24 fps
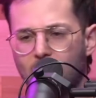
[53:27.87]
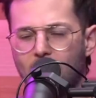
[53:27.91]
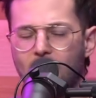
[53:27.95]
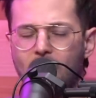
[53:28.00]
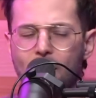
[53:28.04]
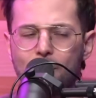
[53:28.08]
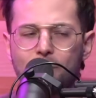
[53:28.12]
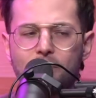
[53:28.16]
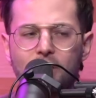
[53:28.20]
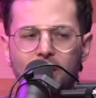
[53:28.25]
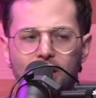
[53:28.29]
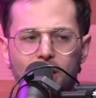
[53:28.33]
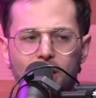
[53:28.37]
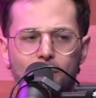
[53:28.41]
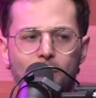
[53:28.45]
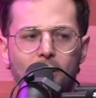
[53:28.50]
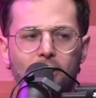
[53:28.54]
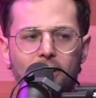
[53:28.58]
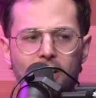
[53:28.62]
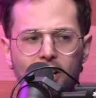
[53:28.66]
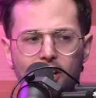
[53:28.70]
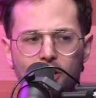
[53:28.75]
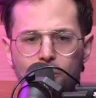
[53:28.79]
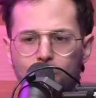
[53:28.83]
I'm thinking
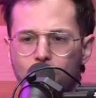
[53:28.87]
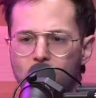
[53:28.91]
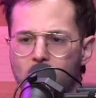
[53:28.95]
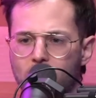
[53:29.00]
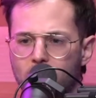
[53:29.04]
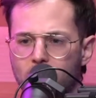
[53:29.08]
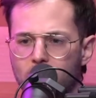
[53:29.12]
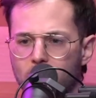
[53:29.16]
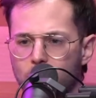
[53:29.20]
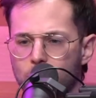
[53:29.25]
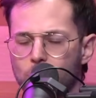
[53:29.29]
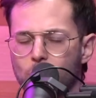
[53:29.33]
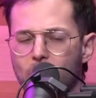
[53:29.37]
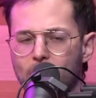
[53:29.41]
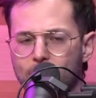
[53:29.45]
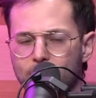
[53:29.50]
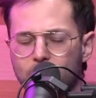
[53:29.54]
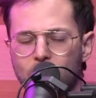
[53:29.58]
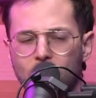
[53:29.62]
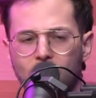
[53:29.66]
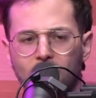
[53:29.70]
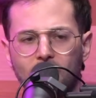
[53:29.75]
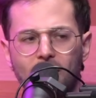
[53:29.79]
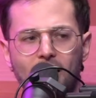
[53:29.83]
about Kenneth Branagh, who I'm
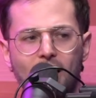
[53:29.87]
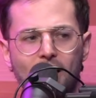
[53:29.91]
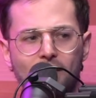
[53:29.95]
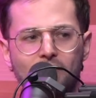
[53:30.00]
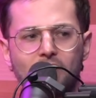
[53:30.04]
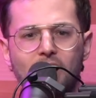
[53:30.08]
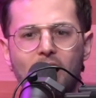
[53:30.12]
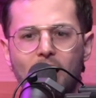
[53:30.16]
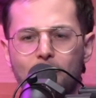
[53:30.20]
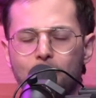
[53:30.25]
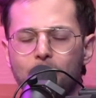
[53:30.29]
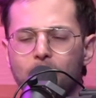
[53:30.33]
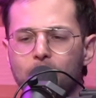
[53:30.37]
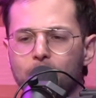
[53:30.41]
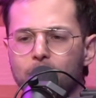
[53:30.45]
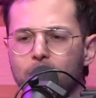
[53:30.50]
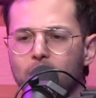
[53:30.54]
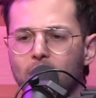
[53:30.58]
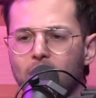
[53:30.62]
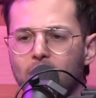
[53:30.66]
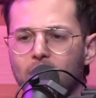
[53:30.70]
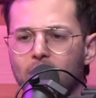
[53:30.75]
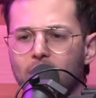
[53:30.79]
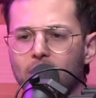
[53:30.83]
sorry, I have not been
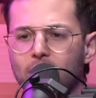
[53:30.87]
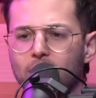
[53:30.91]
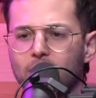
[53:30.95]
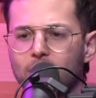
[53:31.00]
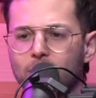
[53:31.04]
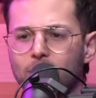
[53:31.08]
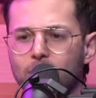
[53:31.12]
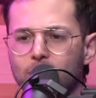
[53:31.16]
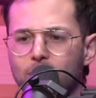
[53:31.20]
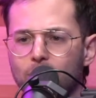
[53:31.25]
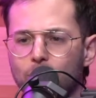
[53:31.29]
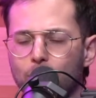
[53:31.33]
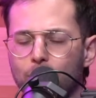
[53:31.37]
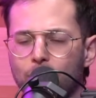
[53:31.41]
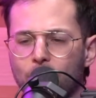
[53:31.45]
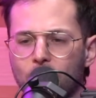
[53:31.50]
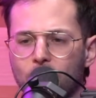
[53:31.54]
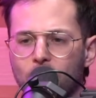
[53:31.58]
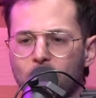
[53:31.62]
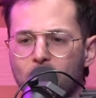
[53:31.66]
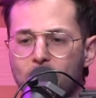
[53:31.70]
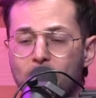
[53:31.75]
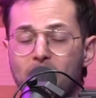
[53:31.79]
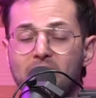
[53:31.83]

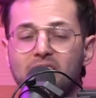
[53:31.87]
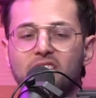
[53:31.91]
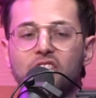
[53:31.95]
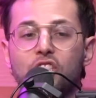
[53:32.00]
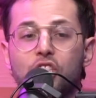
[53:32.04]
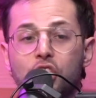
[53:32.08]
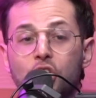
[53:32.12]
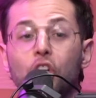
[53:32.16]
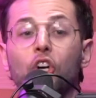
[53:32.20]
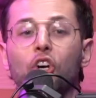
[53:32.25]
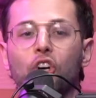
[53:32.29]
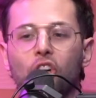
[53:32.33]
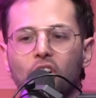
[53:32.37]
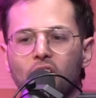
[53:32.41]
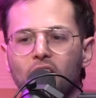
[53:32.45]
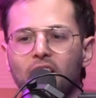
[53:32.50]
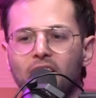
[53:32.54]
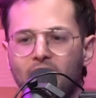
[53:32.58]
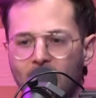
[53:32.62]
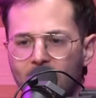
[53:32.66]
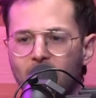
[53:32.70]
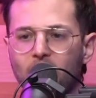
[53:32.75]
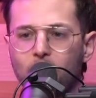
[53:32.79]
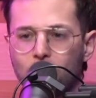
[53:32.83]
referring to him as Sir
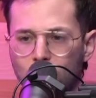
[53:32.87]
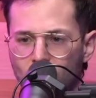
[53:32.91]
Kenneth